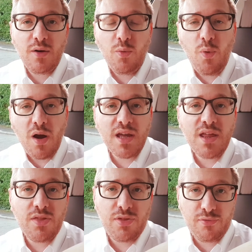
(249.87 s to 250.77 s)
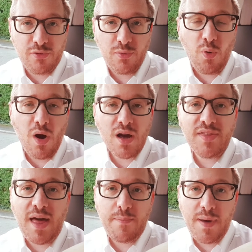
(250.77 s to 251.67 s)
Work it through, work
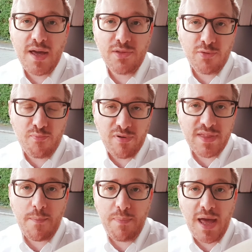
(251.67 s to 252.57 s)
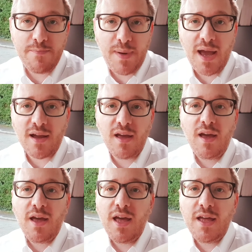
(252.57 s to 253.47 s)
that pain through, bring that pain back
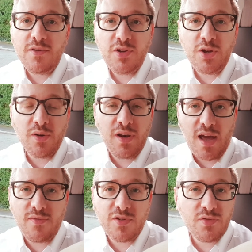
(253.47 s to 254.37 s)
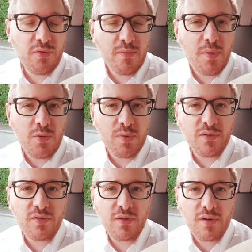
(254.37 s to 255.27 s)
into your life just for a
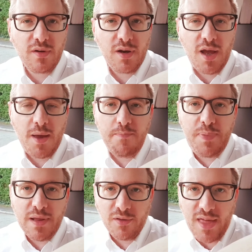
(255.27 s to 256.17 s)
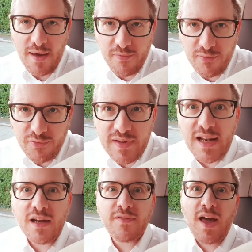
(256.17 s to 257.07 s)
moment, and build that
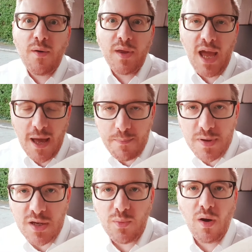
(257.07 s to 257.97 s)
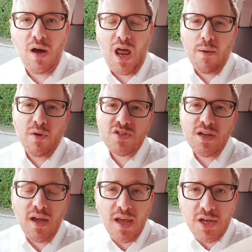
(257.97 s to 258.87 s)
feeling of how unhappy you are and how much
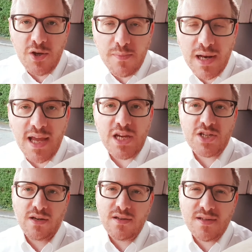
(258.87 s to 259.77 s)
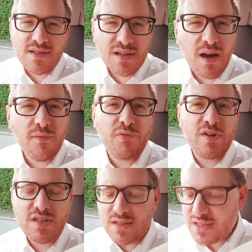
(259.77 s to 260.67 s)
humiliation and
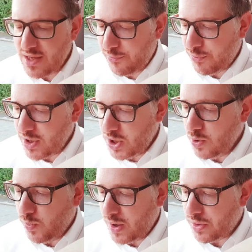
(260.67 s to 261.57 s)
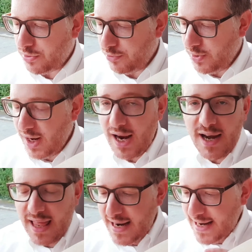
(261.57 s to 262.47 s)
discomfort and suffering you went through.
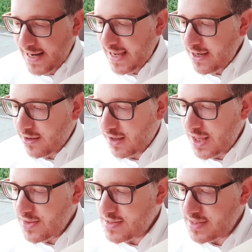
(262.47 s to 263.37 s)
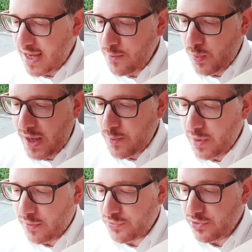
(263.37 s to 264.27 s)
Let it linger in the same way we
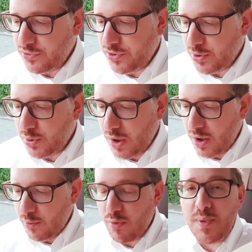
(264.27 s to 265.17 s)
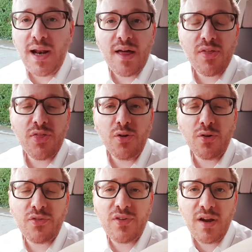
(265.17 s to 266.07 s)
often do when we let
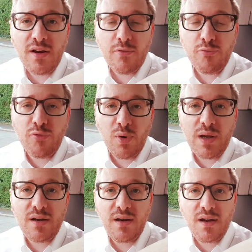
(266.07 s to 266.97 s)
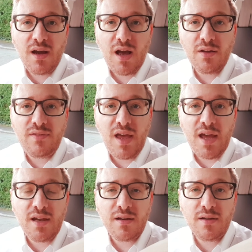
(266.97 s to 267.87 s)
thoughts ruin our
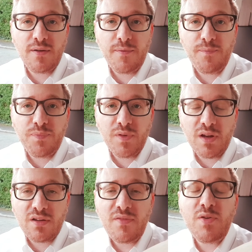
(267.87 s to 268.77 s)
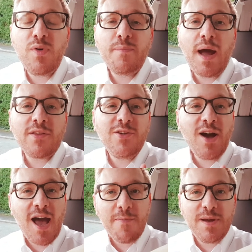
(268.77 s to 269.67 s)
day. Because if you went back to your
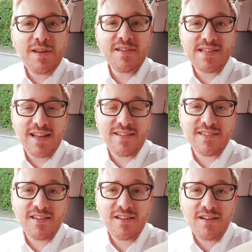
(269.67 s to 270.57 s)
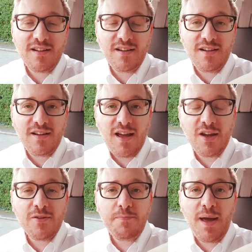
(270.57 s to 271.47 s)
happiness list and
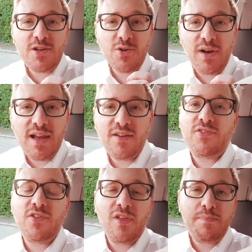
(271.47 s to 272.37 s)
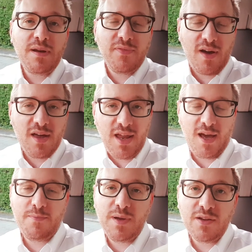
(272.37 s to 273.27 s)
compared your list to the bit of
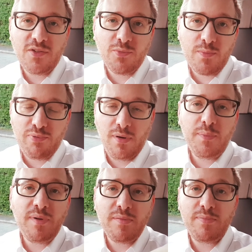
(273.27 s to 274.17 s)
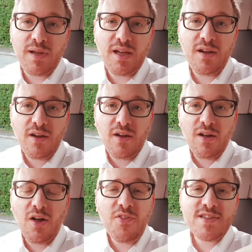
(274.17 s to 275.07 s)
unhappiness, we're probably
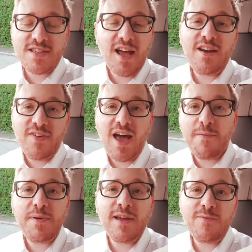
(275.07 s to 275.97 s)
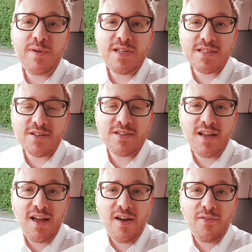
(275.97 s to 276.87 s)
on the side of happy if we just could
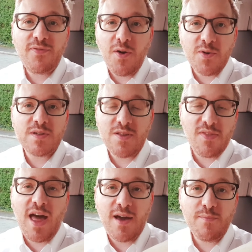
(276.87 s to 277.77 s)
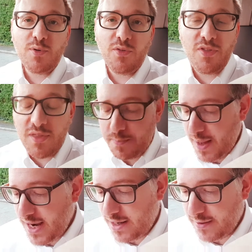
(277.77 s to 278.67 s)
focus on that more than the
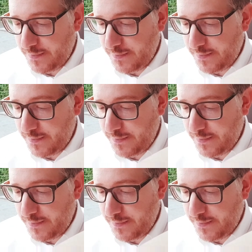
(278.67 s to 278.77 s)
pain.